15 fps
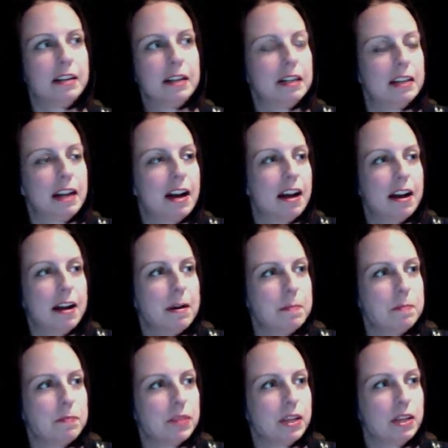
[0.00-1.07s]
um,
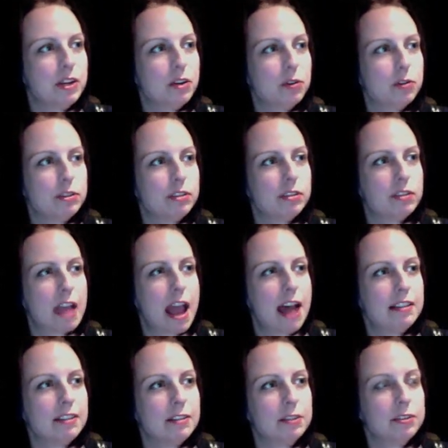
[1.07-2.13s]
you know, Crystal
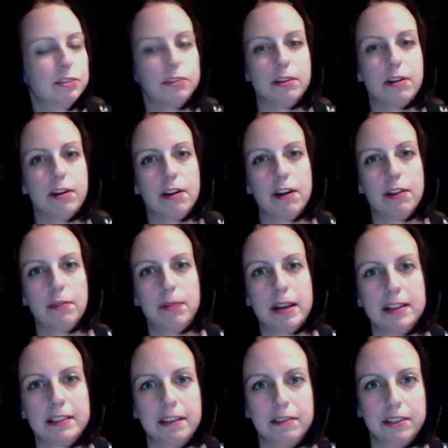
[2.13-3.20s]
Castles or, or other
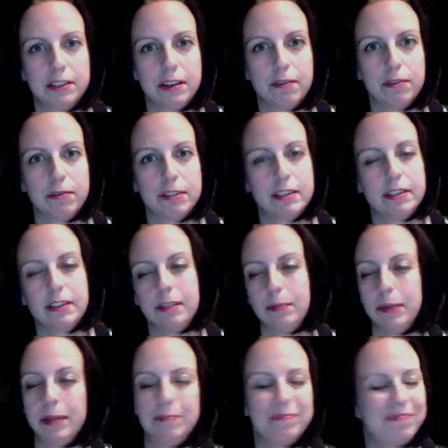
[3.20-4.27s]
bands I've discovered recently.
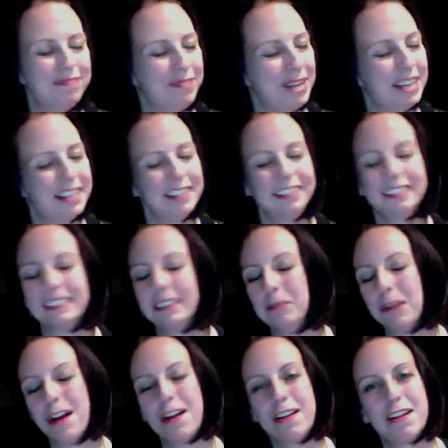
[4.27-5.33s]
But man,
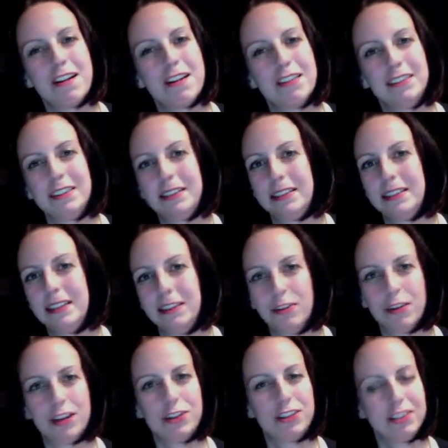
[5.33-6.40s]
Heart of Hearts,
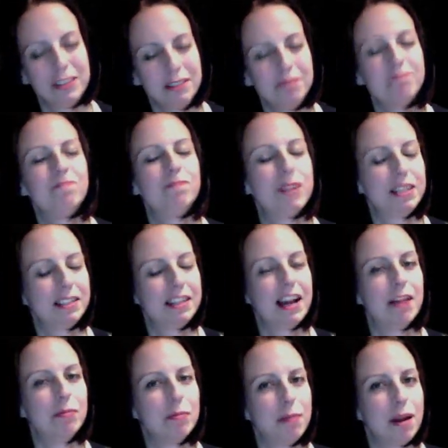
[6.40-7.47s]
Disintegration, best
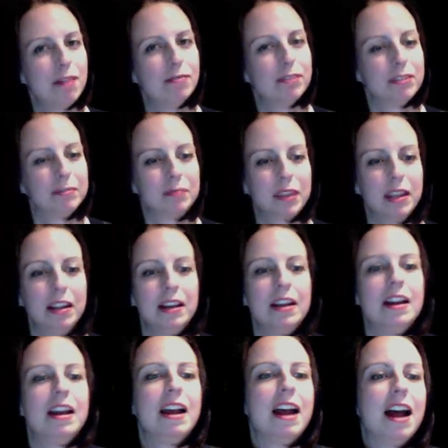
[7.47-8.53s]
album ever.
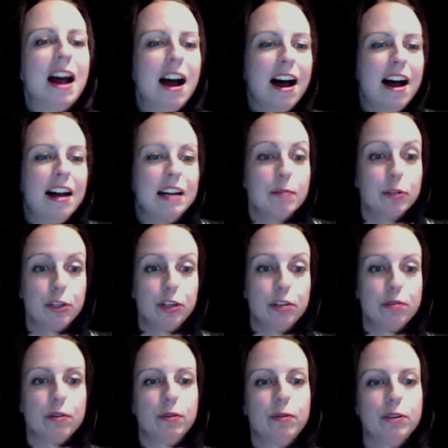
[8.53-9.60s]
Uh, number
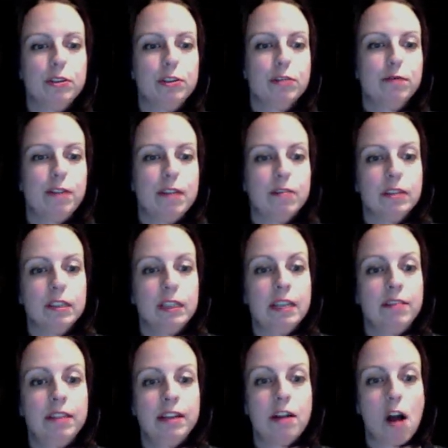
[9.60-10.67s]
two, who is your favorite
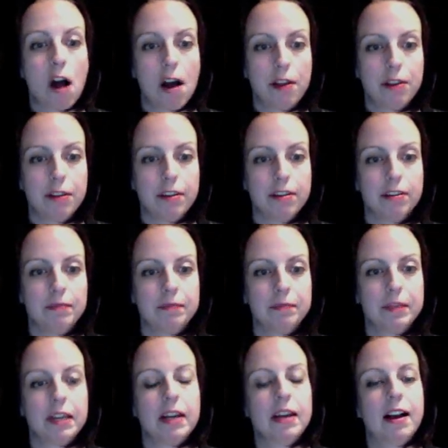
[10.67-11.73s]
living author?
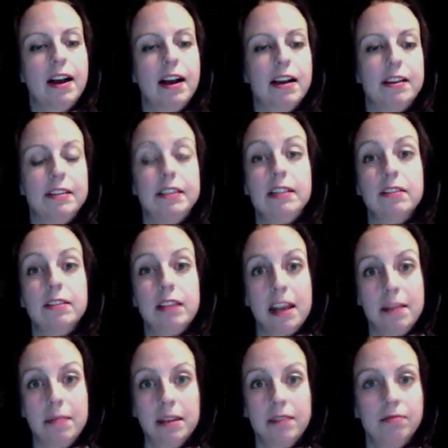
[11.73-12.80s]
Uh, Neil
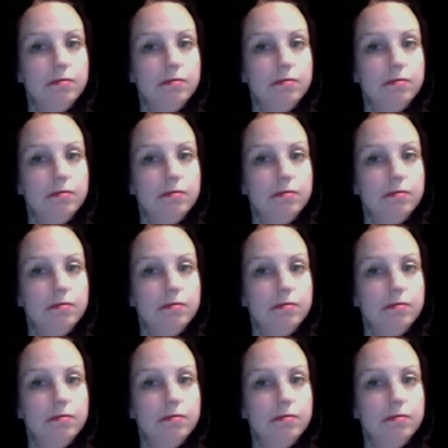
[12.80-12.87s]
Gaiman,